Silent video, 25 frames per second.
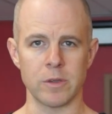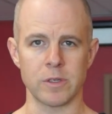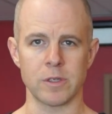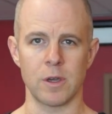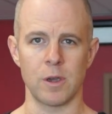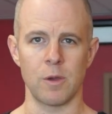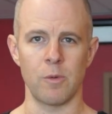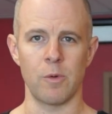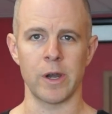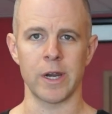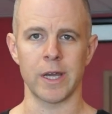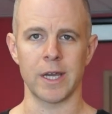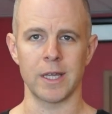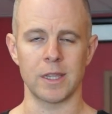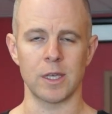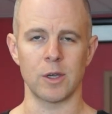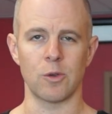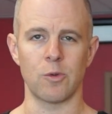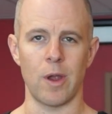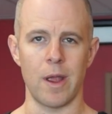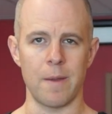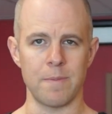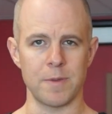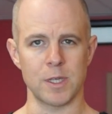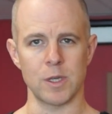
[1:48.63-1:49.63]
So you want to get the
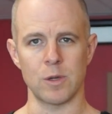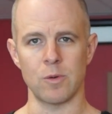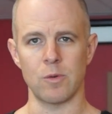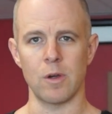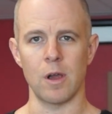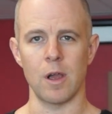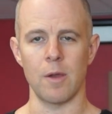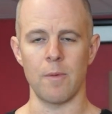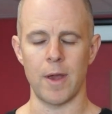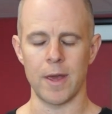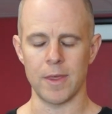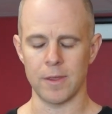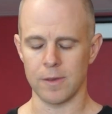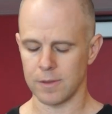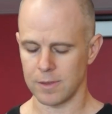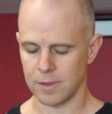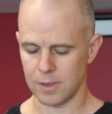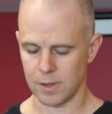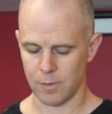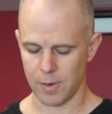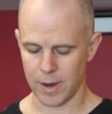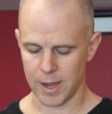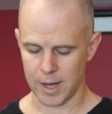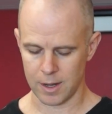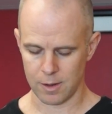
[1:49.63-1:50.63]
grapeseed oil rather than
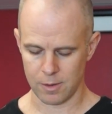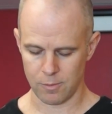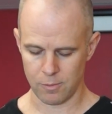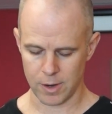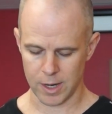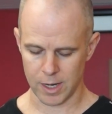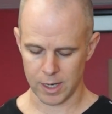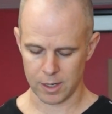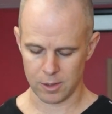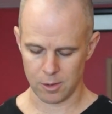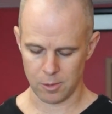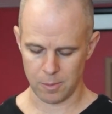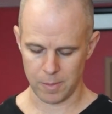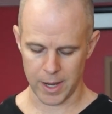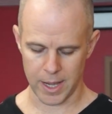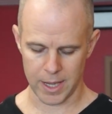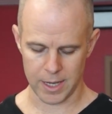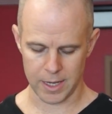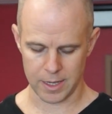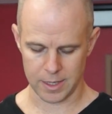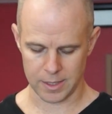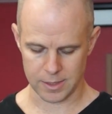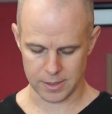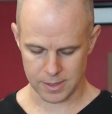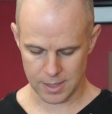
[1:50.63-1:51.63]
the regular
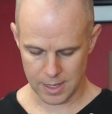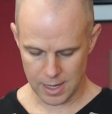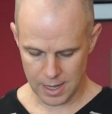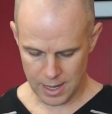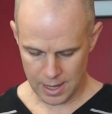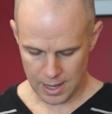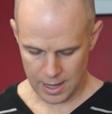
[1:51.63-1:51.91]
mayonnaise.